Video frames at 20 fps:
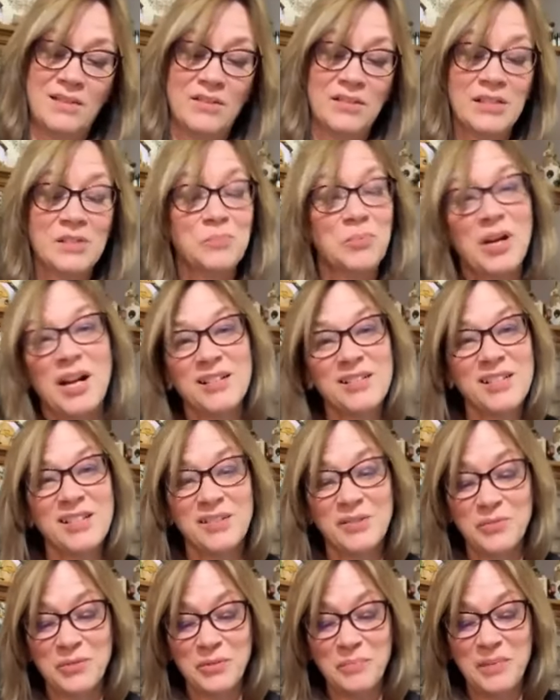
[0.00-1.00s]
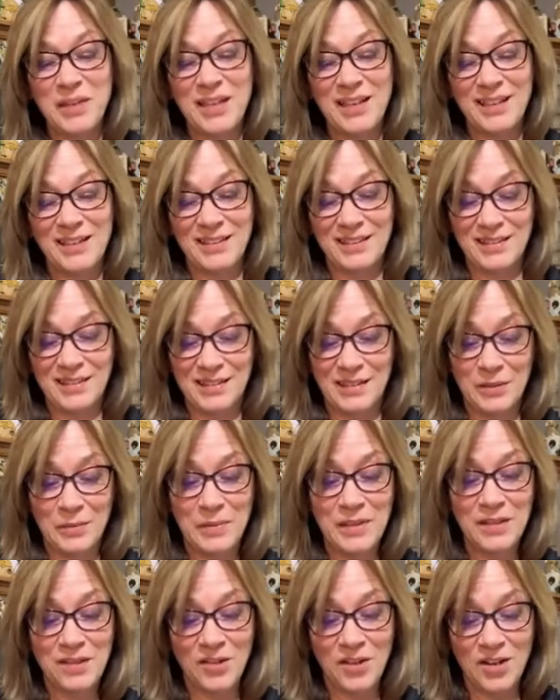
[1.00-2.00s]
This project will be a little
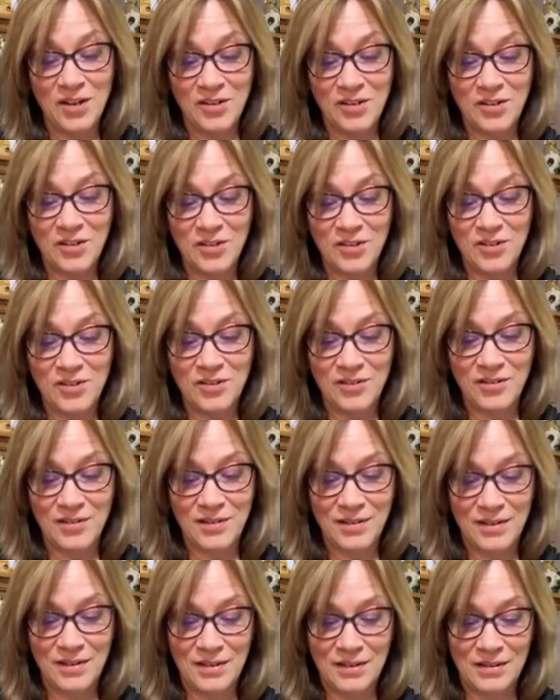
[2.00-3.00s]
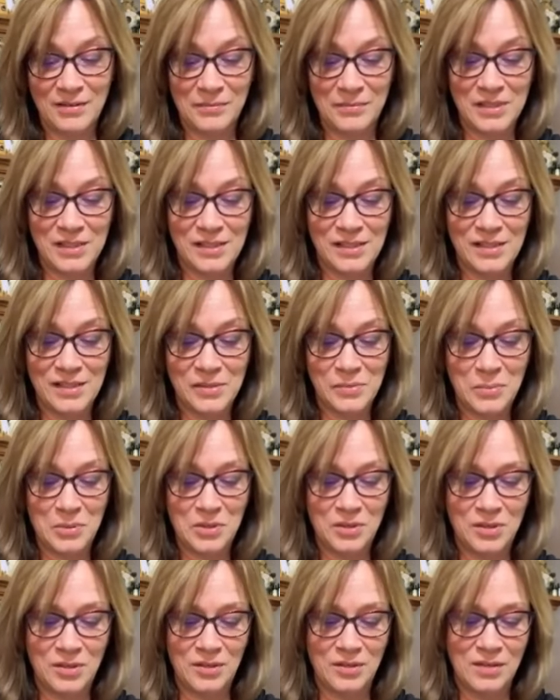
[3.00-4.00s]
bit longer um, just because
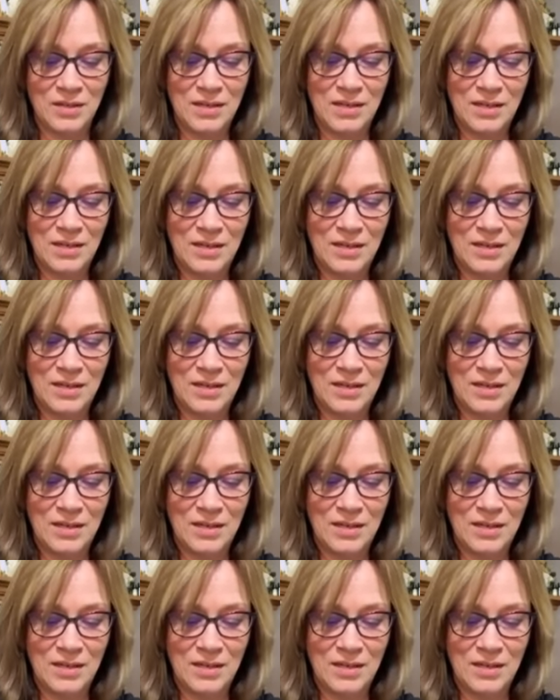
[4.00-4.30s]
we're